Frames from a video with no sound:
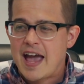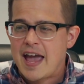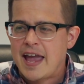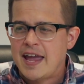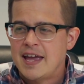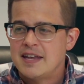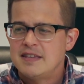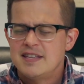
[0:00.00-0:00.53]

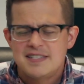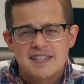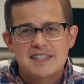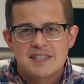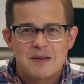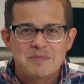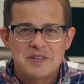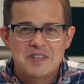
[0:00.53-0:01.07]
And this is
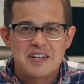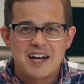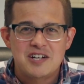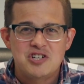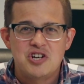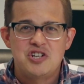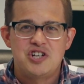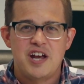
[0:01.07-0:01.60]
something that I
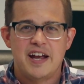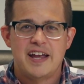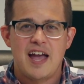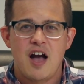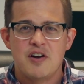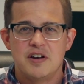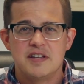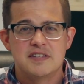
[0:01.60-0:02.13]
should check
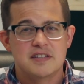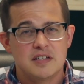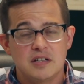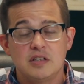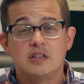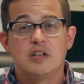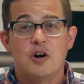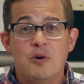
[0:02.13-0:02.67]
out, and it's going to
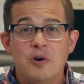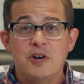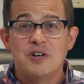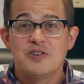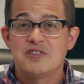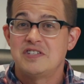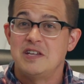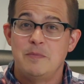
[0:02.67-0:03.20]
lower your
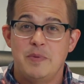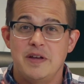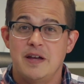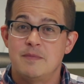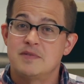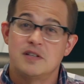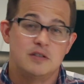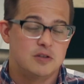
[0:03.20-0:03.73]

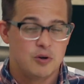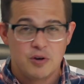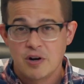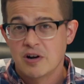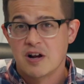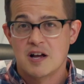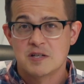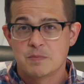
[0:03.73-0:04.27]
CPMs, lower your
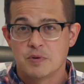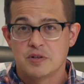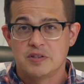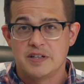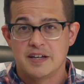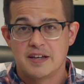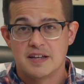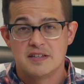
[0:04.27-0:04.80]
cost per
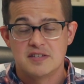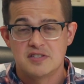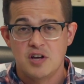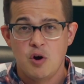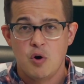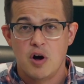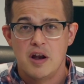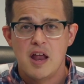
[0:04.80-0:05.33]
click, and
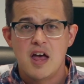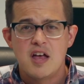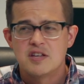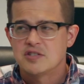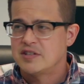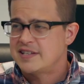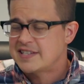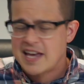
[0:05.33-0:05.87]
so on.
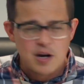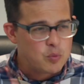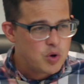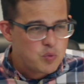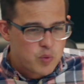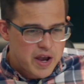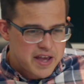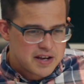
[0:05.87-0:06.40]
So that's kind of
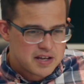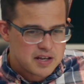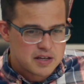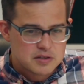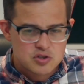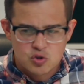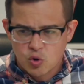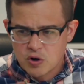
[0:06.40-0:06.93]
one way to
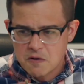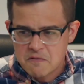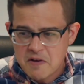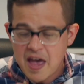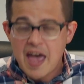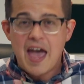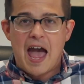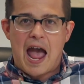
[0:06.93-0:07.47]
sort of
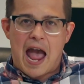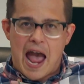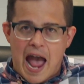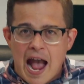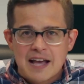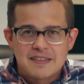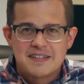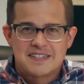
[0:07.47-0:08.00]

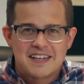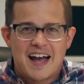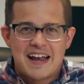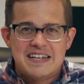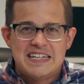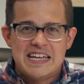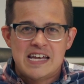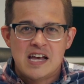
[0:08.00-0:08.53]
hack this
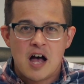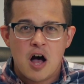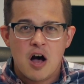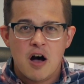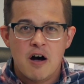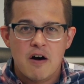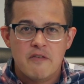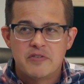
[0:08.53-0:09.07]
idea
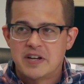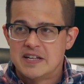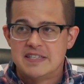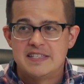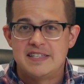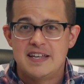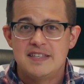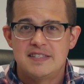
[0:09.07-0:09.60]
of
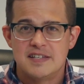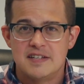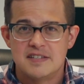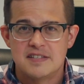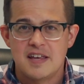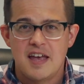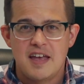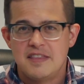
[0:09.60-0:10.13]

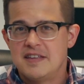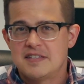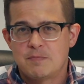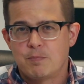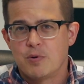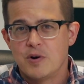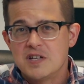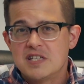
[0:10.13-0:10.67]
consensus, this
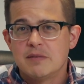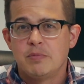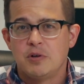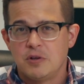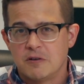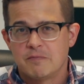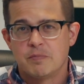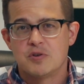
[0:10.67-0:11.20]

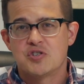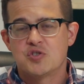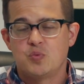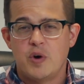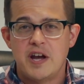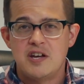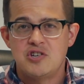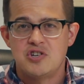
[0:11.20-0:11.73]
principle of
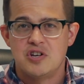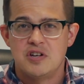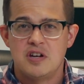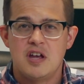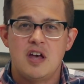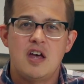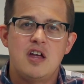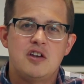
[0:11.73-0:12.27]
persuasion,
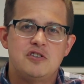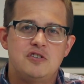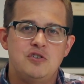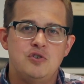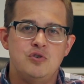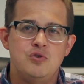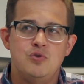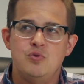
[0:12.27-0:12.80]

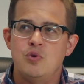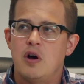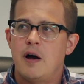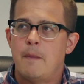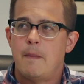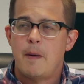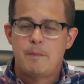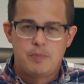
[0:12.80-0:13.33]
to
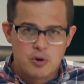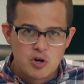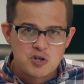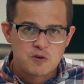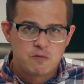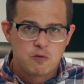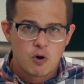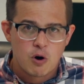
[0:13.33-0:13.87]

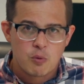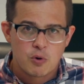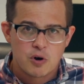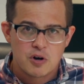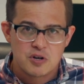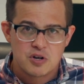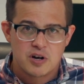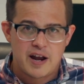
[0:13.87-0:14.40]
push
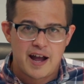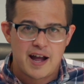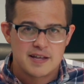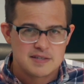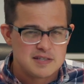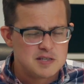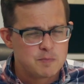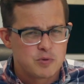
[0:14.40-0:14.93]
forward your
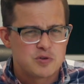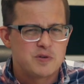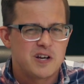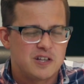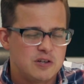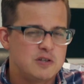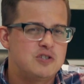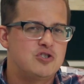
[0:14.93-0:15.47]
ads. And it's
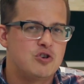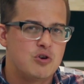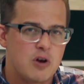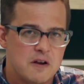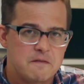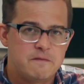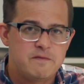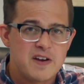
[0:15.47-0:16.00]
particularly true
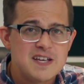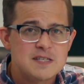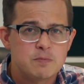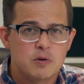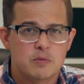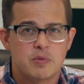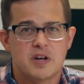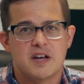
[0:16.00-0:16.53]
on
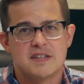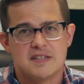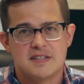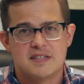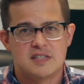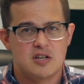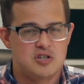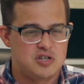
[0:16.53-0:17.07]
Facebook because
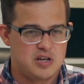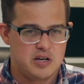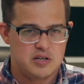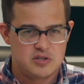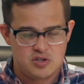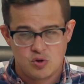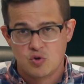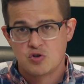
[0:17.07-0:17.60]
it's such a
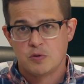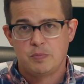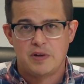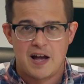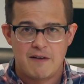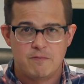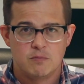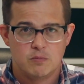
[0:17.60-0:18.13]
social
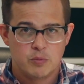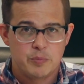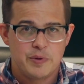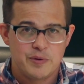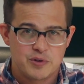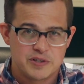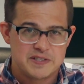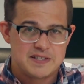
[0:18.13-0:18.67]
platform
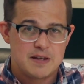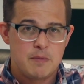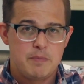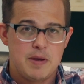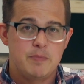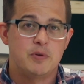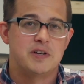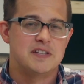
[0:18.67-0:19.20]
where
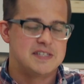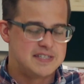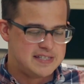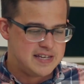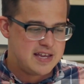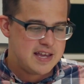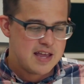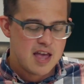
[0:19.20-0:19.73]
people can
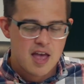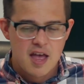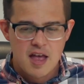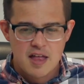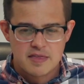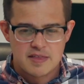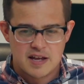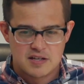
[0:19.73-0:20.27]
see
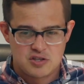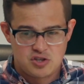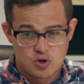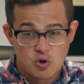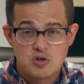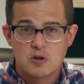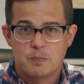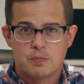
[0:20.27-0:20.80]
that
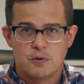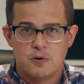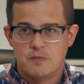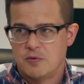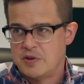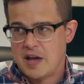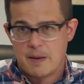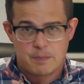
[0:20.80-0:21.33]
social
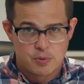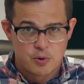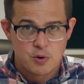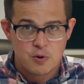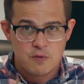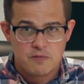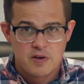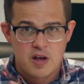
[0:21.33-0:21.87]
proof or that
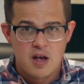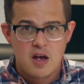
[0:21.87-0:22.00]
proof